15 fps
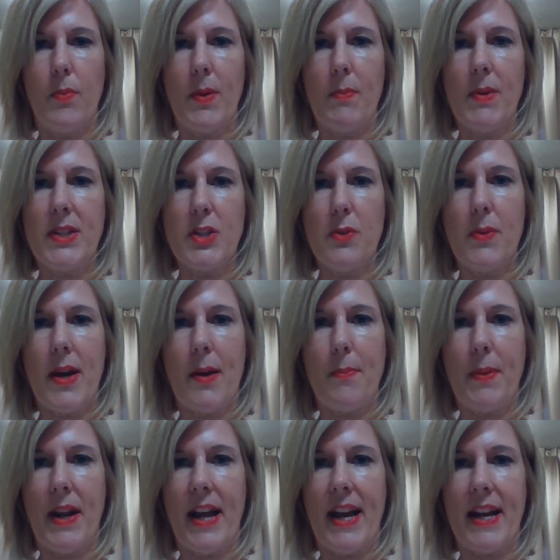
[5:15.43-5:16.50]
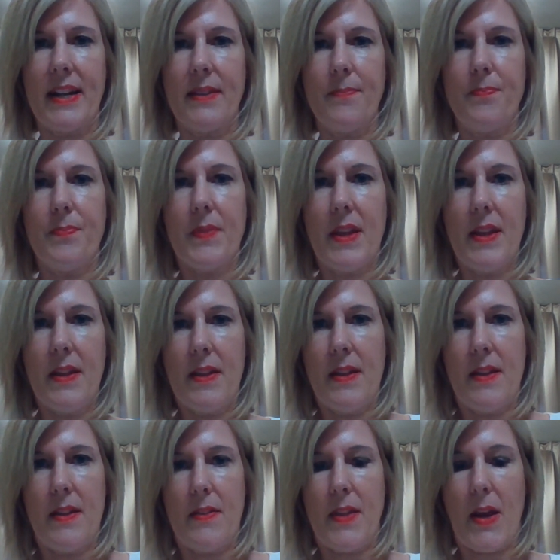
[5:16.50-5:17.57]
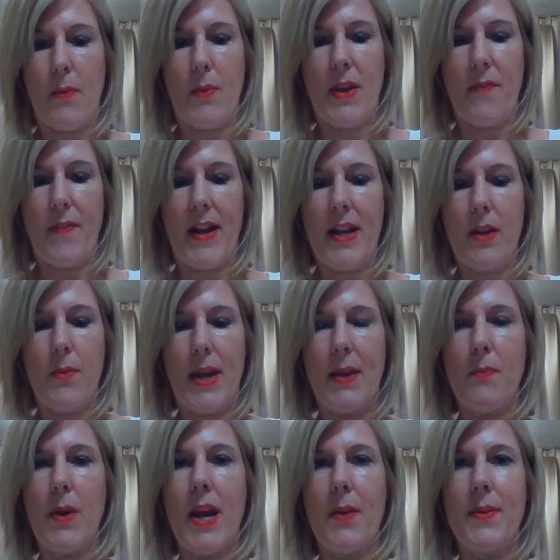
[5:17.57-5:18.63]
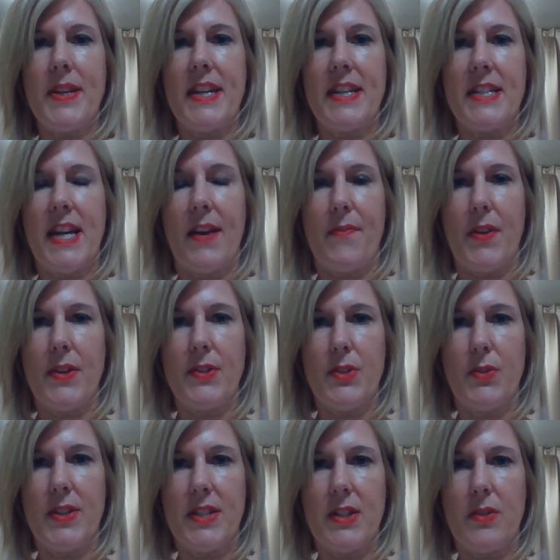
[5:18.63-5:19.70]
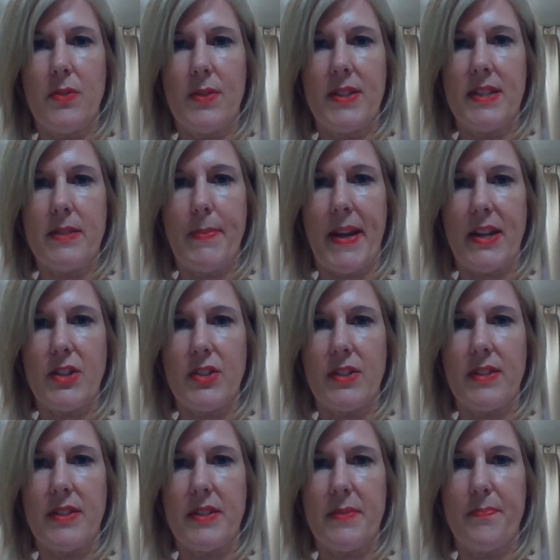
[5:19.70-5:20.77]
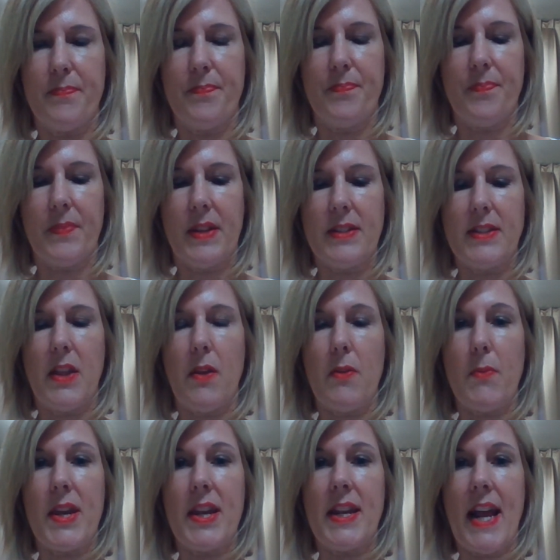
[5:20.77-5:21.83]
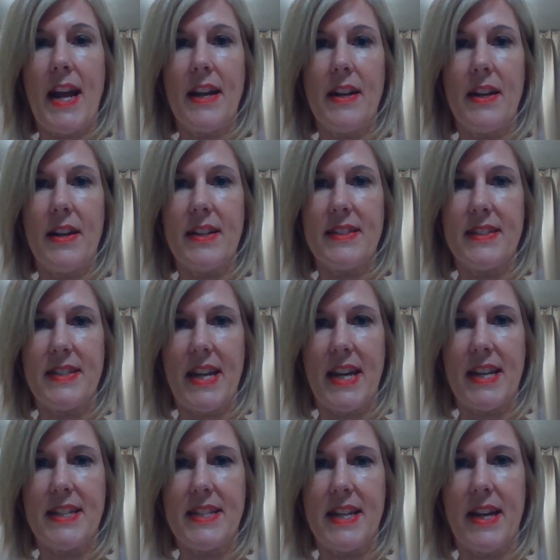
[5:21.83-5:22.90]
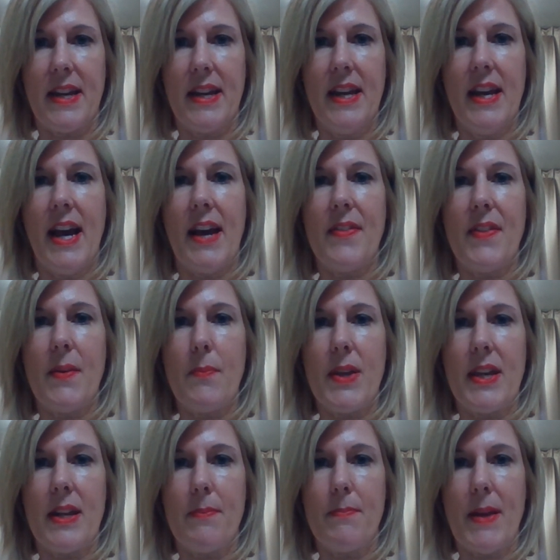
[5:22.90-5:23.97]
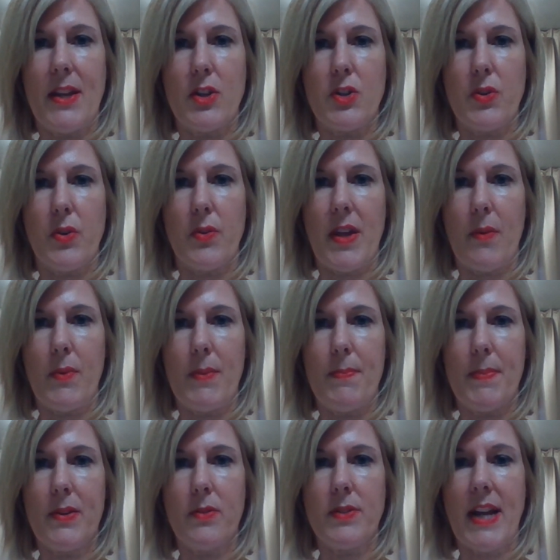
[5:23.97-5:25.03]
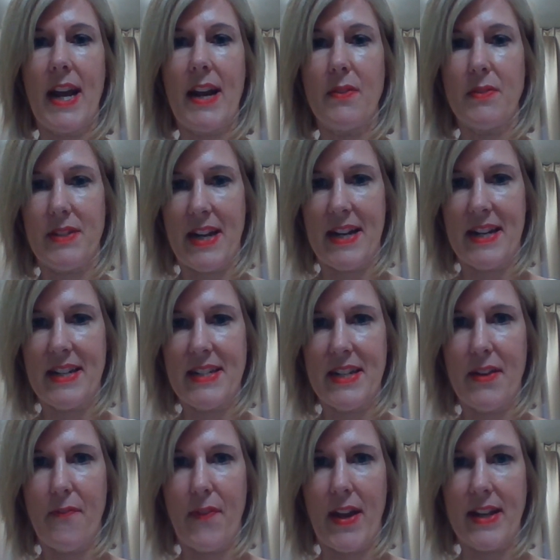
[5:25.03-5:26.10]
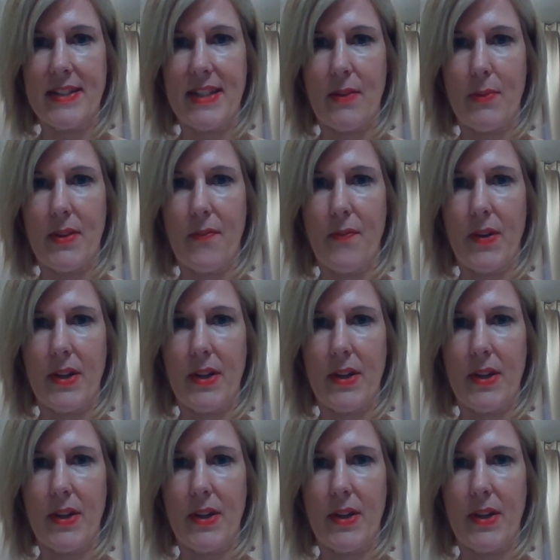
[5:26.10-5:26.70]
when we do our plan, that we evaluate where we need to have those critical inspections, so that we can analyse the data and then we can make sure that we build out any defects that we